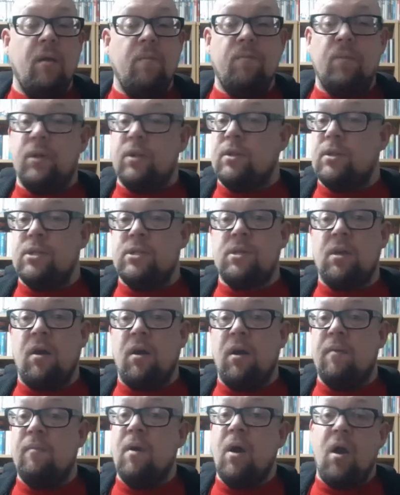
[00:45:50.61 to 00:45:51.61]
but at the
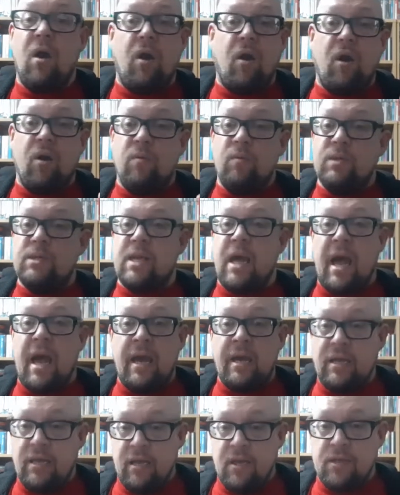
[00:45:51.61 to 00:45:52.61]
time I was
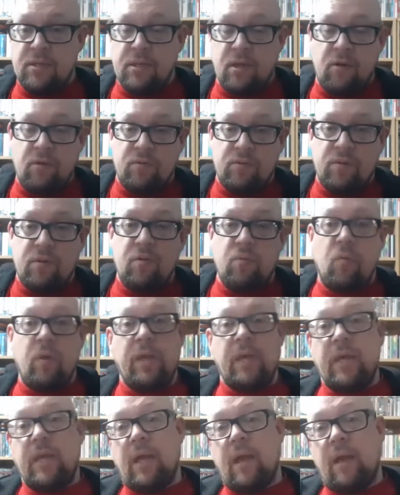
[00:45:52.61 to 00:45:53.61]
eight years old when
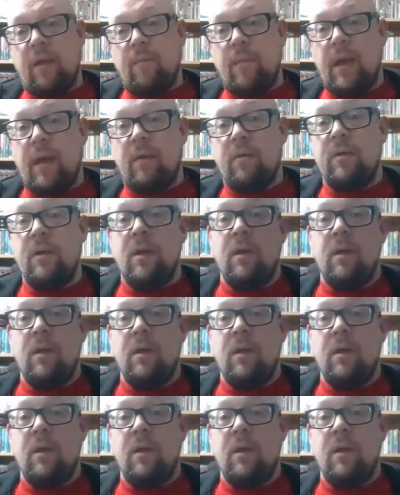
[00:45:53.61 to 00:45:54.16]
it came out.